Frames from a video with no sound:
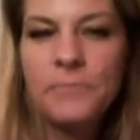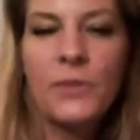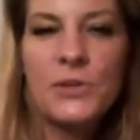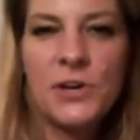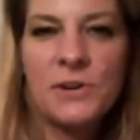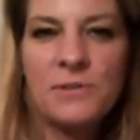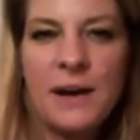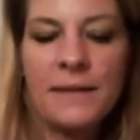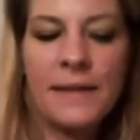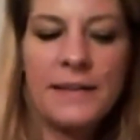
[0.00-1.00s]
So
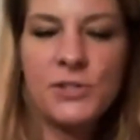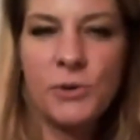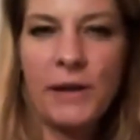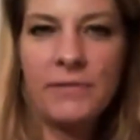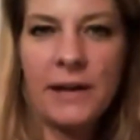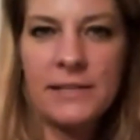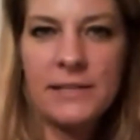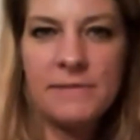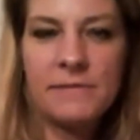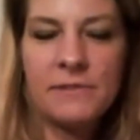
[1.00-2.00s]
that is great
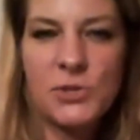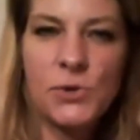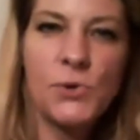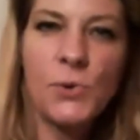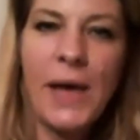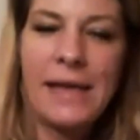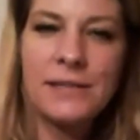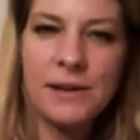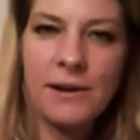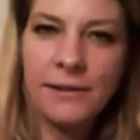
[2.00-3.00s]
advice to
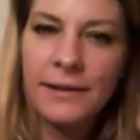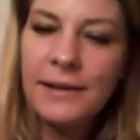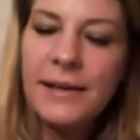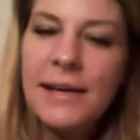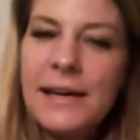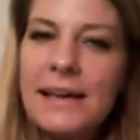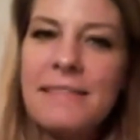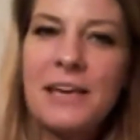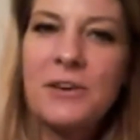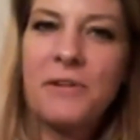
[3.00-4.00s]
end on.
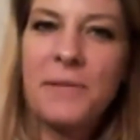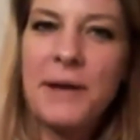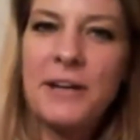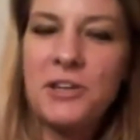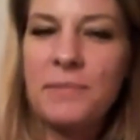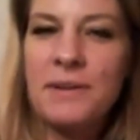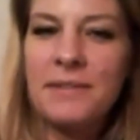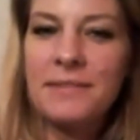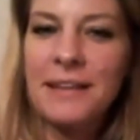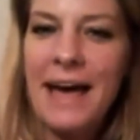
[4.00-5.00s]
Thank you very much. I'm
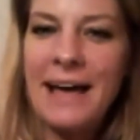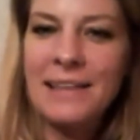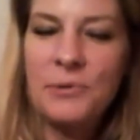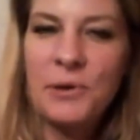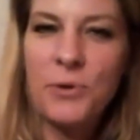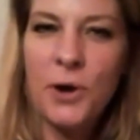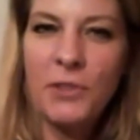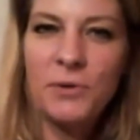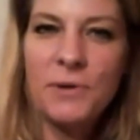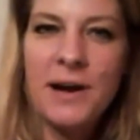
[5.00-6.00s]
glad that we worked
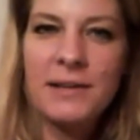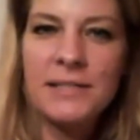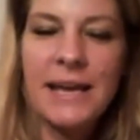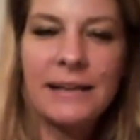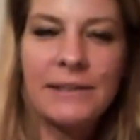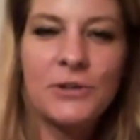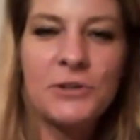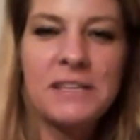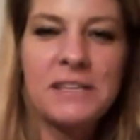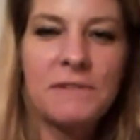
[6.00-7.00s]
through our technical
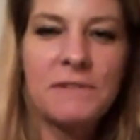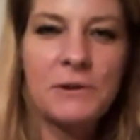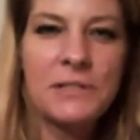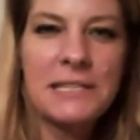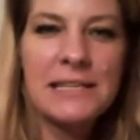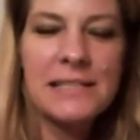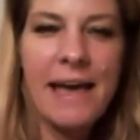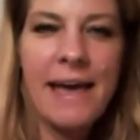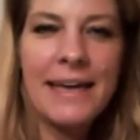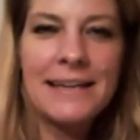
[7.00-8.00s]
difficulties
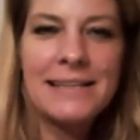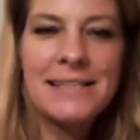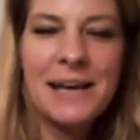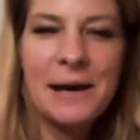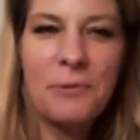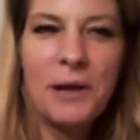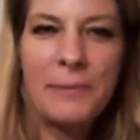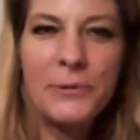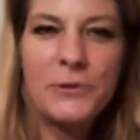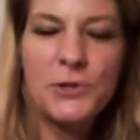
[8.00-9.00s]
and we're
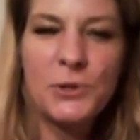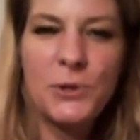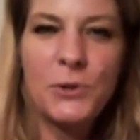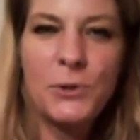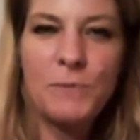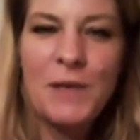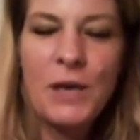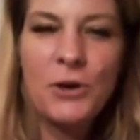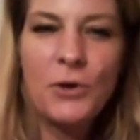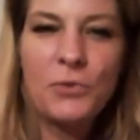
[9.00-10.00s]
able to
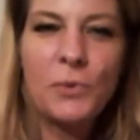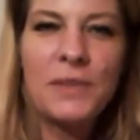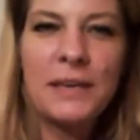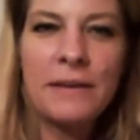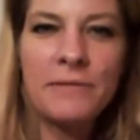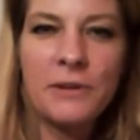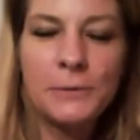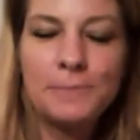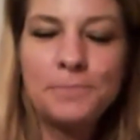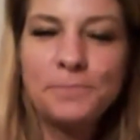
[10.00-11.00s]
go through with the interview.